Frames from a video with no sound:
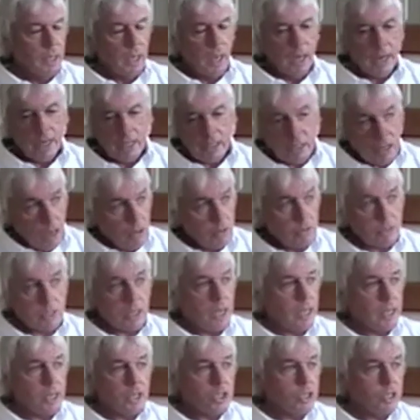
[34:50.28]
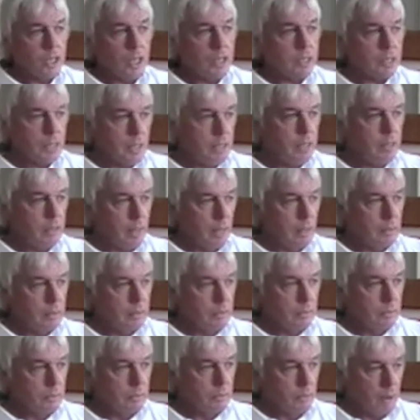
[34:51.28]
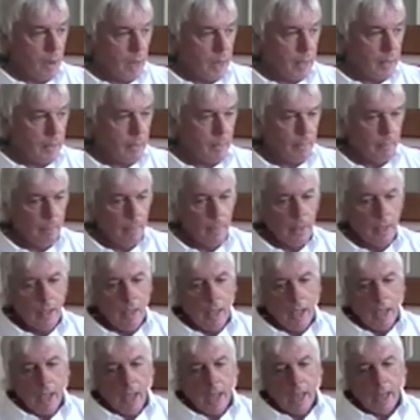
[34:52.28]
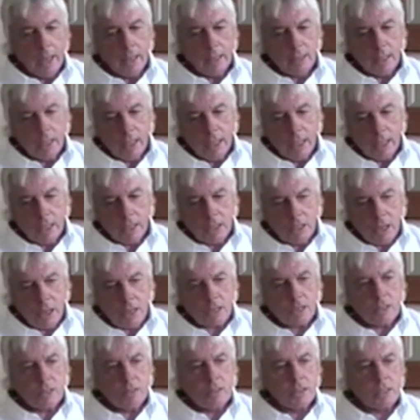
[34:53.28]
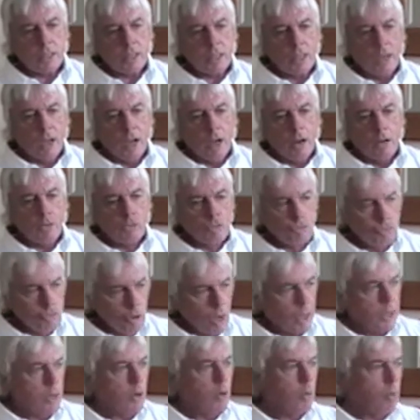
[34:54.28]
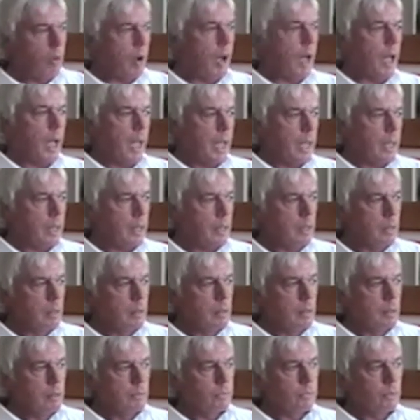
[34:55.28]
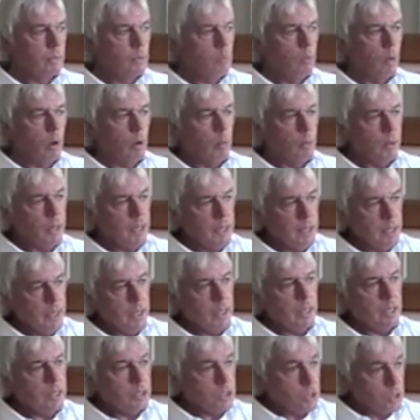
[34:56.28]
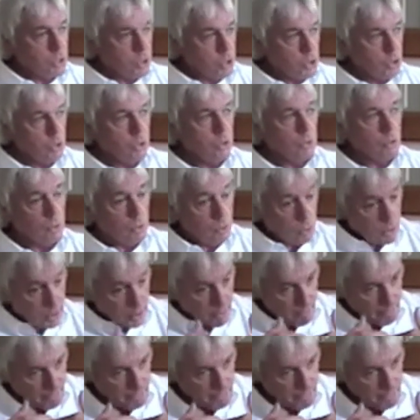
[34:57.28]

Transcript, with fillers: And it don't take shit either, right? And it doesn't run away from what we need to do to